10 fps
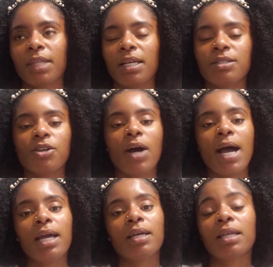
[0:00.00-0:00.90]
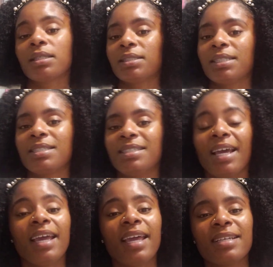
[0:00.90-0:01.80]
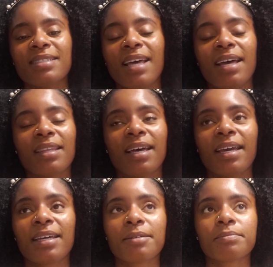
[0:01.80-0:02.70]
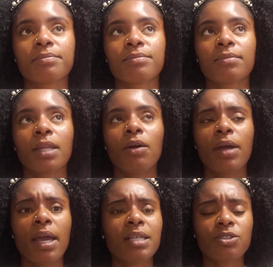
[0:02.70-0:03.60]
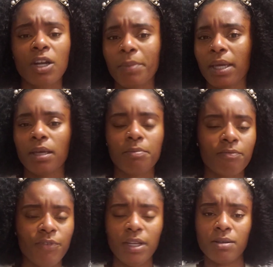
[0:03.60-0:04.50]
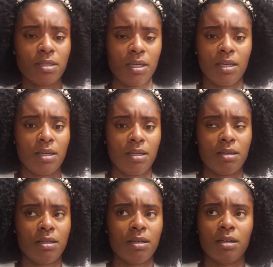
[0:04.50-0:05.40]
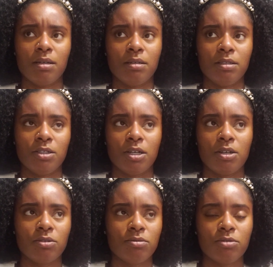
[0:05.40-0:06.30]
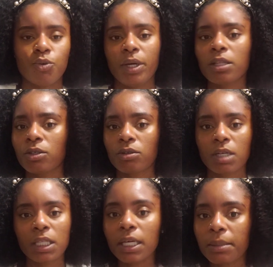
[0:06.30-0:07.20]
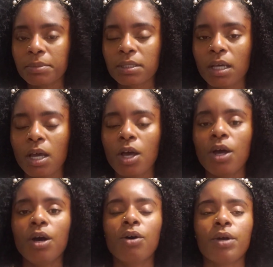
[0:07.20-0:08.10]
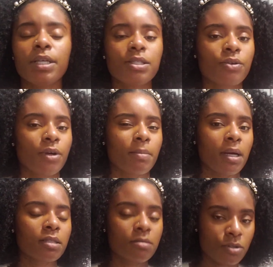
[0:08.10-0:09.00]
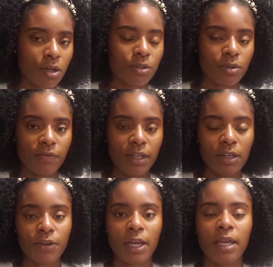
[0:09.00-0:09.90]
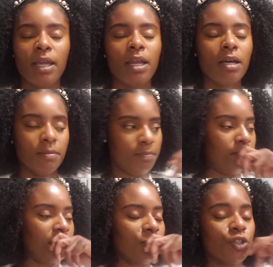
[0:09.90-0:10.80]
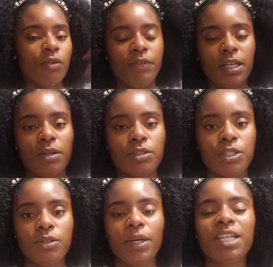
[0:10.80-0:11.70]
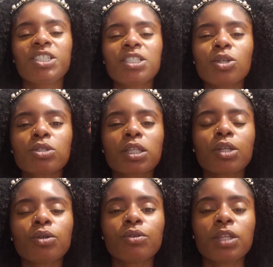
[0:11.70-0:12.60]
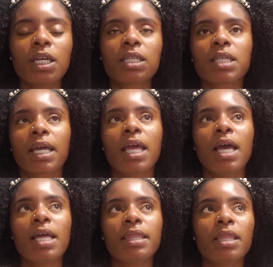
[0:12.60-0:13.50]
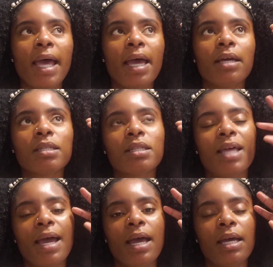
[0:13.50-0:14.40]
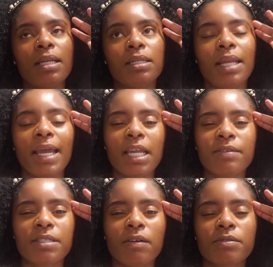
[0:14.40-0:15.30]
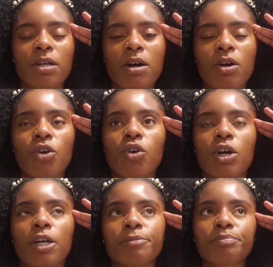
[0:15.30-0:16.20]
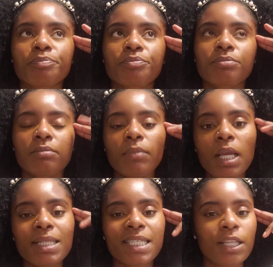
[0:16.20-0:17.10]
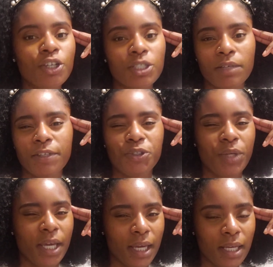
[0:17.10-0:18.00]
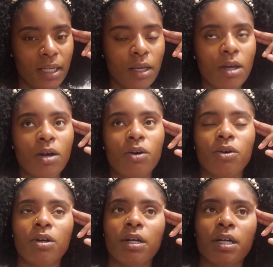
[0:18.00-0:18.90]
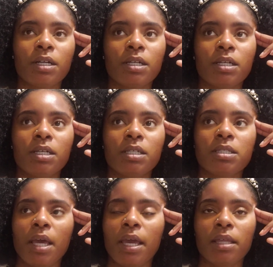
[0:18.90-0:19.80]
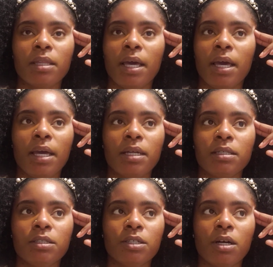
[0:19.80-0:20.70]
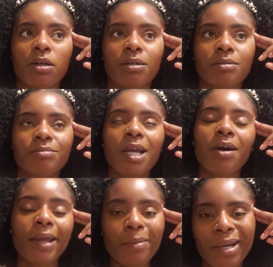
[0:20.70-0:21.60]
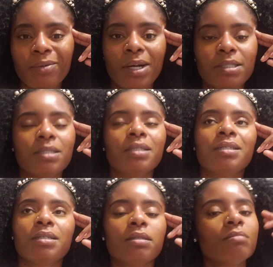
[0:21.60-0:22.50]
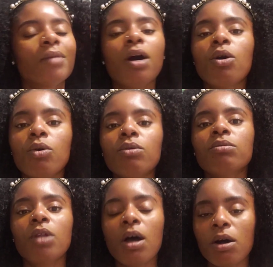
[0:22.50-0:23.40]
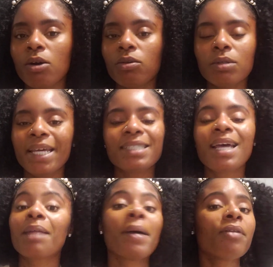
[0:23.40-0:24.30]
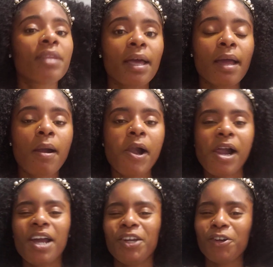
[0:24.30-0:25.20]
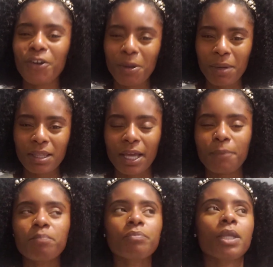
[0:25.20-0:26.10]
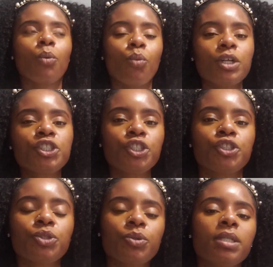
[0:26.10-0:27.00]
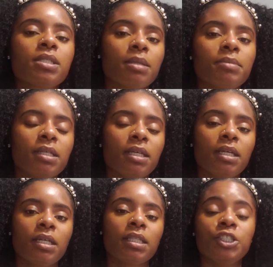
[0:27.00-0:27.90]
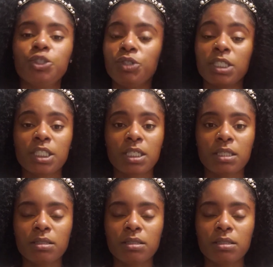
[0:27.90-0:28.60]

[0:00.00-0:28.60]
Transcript: And so I looked at today as that, like, okay, I started making videos again, quick little clips on Instagram. I could start doing video again, doing videos too. And it's just those little things like that negative self-talk, or telling yourself that you can't, or saying that, no, ain't nobody watching. No, it's not about that. You know what I mean? Like once you're doing something that you just